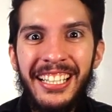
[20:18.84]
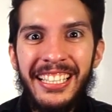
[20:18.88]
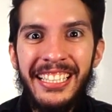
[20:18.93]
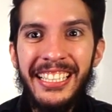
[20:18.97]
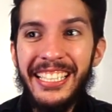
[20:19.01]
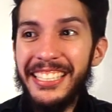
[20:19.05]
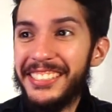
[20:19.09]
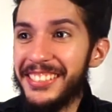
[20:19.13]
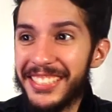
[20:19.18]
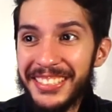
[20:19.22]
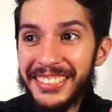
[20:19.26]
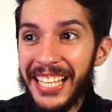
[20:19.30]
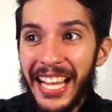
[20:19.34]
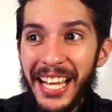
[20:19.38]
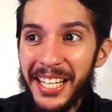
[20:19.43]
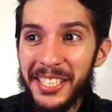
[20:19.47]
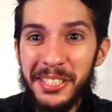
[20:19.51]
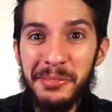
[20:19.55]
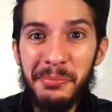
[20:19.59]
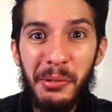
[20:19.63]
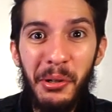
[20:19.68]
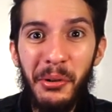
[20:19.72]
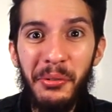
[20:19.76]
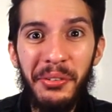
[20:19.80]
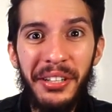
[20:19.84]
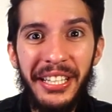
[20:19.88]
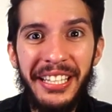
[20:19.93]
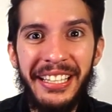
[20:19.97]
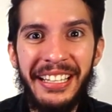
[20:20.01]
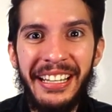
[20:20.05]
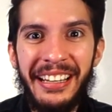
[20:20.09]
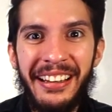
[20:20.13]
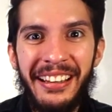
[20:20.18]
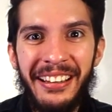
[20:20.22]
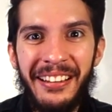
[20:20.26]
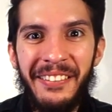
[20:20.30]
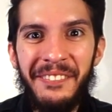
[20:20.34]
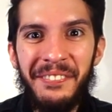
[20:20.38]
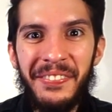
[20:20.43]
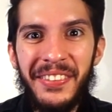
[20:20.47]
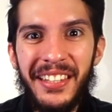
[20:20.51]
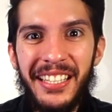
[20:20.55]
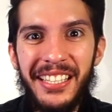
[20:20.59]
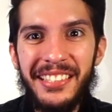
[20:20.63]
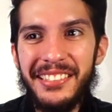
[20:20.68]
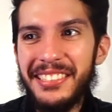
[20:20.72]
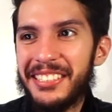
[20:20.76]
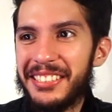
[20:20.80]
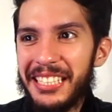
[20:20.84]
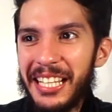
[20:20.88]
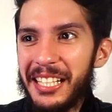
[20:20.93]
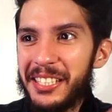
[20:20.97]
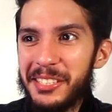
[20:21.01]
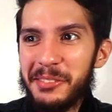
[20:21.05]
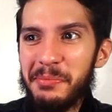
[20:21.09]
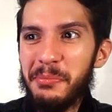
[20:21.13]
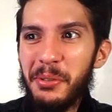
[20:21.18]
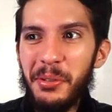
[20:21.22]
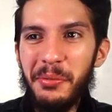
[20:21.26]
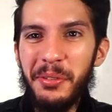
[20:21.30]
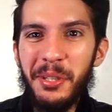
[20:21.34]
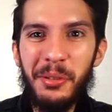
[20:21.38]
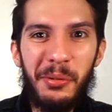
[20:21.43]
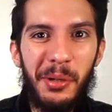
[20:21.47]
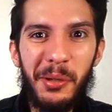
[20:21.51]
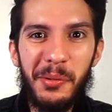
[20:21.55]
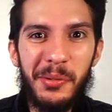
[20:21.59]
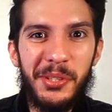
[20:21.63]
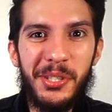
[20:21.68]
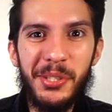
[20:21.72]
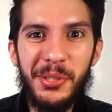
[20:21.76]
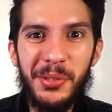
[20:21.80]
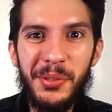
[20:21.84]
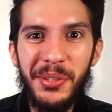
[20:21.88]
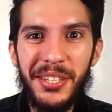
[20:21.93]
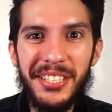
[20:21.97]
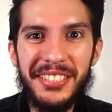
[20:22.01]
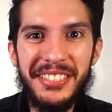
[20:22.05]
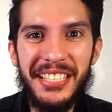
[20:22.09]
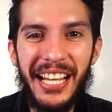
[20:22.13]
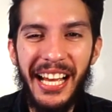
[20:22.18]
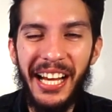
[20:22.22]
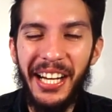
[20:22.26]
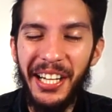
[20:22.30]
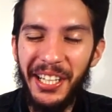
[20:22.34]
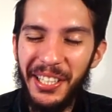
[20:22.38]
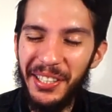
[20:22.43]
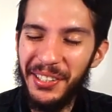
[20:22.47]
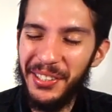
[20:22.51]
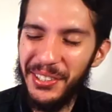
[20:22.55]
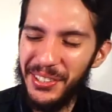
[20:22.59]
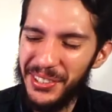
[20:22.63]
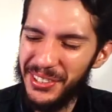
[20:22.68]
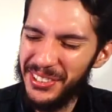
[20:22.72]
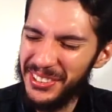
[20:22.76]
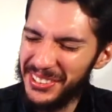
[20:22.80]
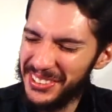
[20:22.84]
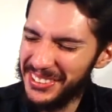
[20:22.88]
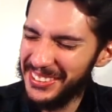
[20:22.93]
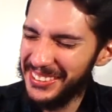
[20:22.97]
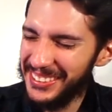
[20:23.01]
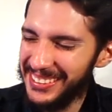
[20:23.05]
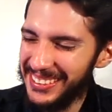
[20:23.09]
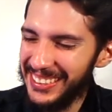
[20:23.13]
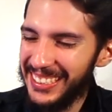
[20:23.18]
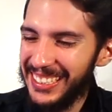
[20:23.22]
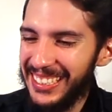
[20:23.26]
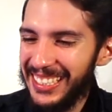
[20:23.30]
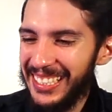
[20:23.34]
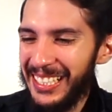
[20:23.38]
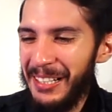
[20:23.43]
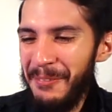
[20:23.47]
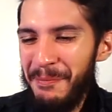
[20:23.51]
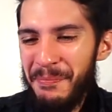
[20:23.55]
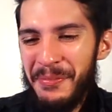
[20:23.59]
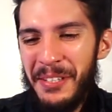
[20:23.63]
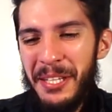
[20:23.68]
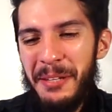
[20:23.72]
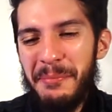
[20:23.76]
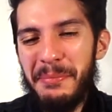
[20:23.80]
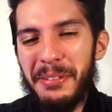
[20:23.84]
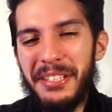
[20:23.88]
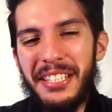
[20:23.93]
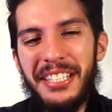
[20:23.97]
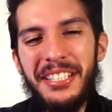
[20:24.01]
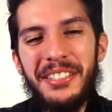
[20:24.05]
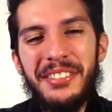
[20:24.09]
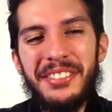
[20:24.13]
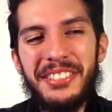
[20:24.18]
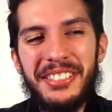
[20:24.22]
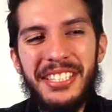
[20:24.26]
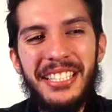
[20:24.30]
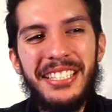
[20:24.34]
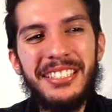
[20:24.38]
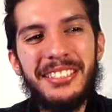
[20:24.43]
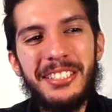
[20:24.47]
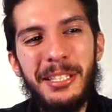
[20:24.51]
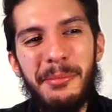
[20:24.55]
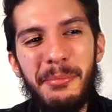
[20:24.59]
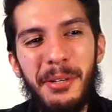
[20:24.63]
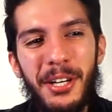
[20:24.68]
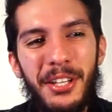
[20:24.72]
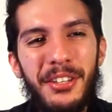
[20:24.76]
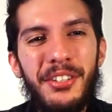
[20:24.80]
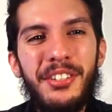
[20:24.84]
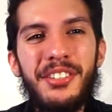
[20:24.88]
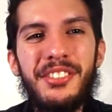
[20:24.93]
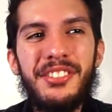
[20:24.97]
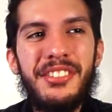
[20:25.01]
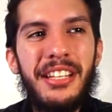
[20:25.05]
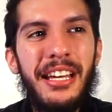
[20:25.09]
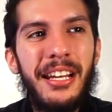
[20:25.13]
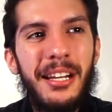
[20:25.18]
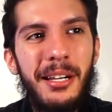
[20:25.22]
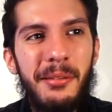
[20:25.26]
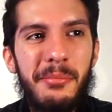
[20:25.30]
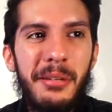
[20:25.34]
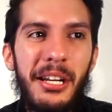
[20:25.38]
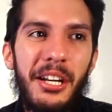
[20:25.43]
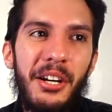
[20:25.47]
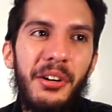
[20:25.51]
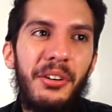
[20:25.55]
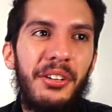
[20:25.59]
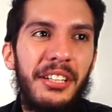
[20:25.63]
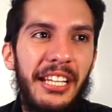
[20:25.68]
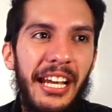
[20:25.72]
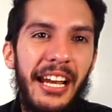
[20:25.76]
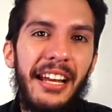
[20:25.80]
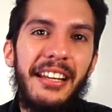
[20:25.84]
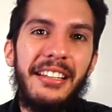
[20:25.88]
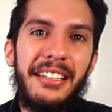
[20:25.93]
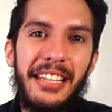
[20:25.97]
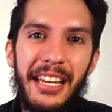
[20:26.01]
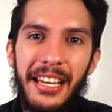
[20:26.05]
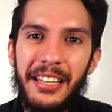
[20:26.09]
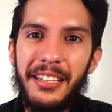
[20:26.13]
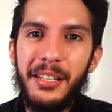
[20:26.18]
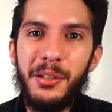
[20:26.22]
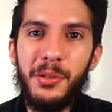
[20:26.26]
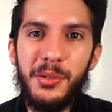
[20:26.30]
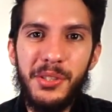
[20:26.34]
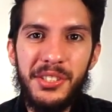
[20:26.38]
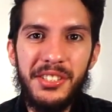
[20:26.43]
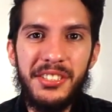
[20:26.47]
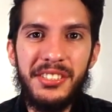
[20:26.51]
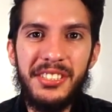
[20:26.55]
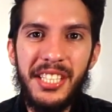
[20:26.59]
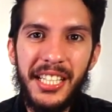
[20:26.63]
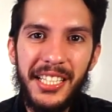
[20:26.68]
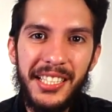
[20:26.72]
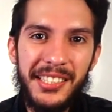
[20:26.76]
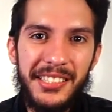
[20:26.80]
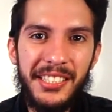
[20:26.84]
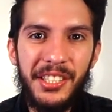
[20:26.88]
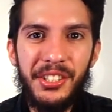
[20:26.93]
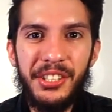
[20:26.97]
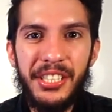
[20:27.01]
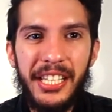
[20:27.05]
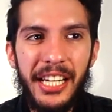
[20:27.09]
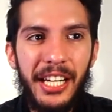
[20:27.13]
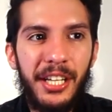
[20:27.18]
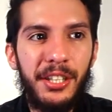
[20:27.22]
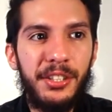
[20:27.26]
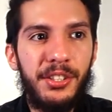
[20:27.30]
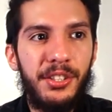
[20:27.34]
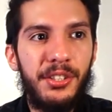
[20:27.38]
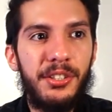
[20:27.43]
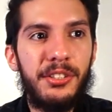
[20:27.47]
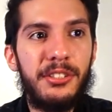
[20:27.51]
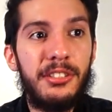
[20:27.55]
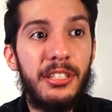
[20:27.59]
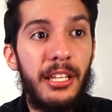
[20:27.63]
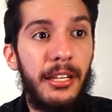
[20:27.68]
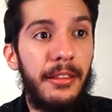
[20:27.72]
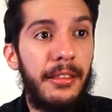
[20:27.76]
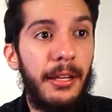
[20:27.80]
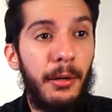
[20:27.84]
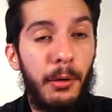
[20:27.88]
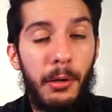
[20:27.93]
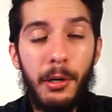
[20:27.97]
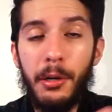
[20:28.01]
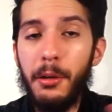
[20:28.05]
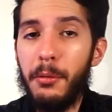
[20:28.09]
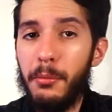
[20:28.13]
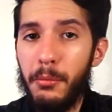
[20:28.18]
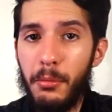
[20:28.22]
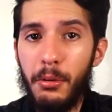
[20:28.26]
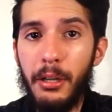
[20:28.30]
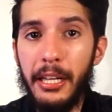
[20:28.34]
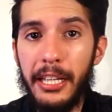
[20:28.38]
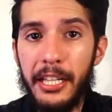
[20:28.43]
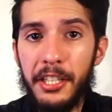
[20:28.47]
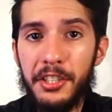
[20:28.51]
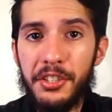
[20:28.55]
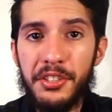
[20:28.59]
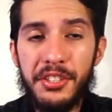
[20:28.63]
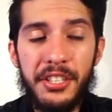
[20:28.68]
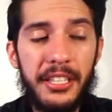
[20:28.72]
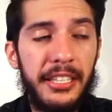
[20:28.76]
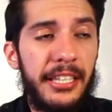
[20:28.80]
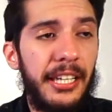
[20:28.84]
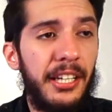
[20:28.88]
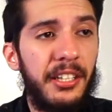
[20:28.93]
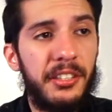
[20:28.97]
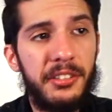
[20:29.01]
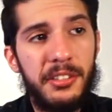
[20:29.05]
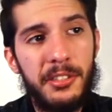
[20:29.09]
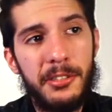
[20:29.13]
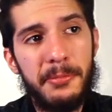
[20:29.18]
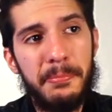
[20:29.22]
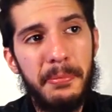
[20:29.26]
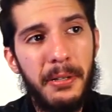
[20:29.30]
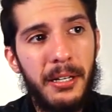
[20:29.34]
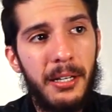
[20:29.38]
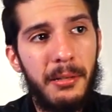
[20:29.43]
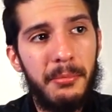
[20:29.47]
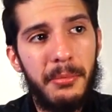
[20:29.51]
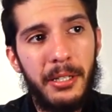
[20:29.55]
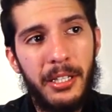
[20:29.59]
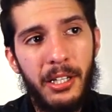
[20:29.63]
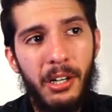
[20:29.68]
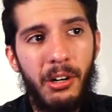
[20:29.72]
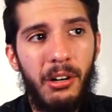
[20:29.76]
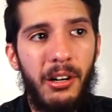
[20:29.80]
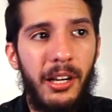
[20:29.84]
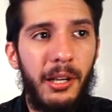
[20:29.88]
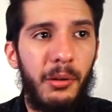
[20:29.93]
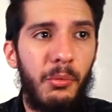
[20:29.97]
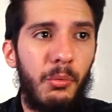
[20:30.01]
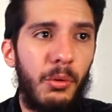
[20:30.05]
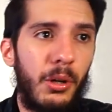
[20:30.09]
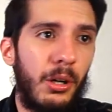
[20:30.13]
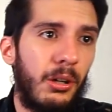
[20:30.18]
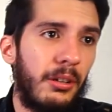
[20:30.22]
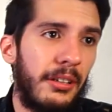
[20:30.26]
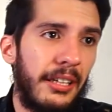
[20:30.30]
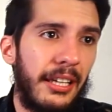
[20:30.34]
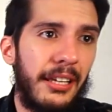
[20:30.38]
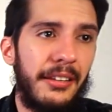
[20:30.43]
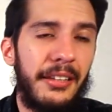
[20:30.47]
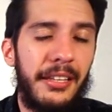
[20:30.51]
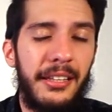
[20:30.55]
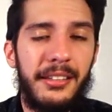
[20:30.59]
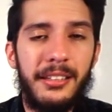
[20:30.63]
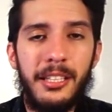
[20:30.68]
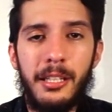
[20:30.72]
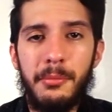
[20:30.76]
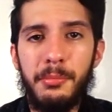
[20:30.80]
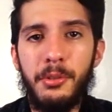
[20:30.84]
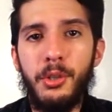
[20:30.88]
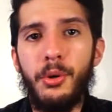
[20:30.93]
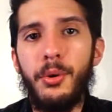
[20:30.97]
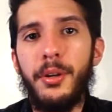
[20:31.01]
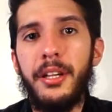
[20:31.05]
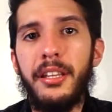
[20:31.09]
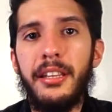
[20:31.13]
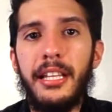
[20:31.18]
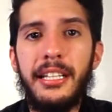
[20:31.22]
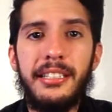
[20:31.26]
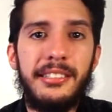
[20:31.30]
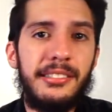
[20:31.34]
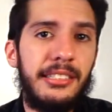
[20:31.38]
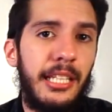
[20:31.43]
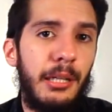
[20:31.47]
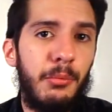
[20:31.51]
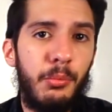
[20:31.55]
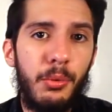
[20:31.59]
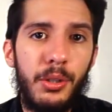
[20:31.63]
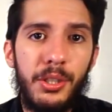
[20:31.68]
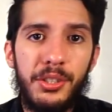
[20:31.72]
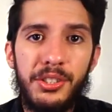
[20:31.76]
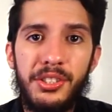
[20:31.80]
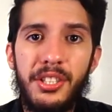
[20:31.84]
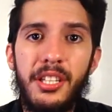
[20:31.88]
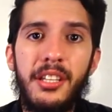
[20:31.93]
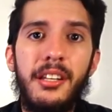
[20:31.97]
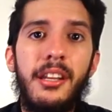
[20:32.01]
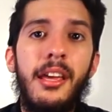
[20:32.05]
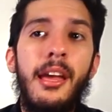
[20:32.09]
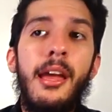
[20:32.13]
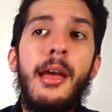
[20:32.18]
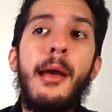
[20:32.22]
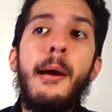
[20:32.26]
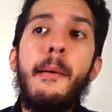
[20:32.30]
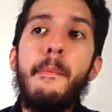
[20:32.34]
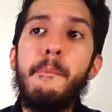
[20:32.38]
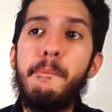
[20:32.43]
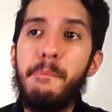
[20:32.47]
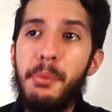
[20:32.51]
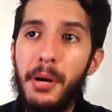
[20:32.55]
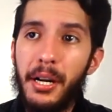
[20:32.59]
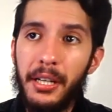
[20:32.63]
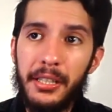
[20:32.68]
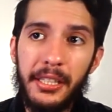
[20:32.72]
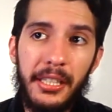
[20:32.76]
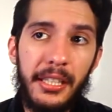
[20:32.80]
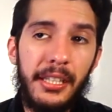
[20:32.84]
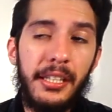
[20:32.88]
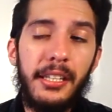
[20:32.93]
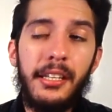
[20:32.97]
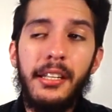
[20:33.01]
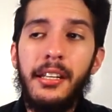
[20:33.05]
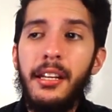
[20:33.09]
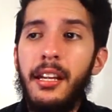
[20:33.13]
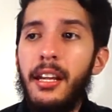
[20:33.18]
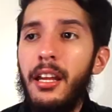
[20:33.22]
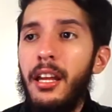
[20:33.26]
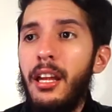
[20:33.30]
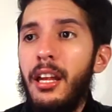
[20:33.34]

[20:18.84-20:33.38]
He just had his movie. He just had his movie. Why would you do this now? But then you see some others that I'm like, okay, yeah, there were second-tier characters. There were interesting characters, but I'm like, all right, well, yeah, they ended up going like Sam Wilson, Bucky.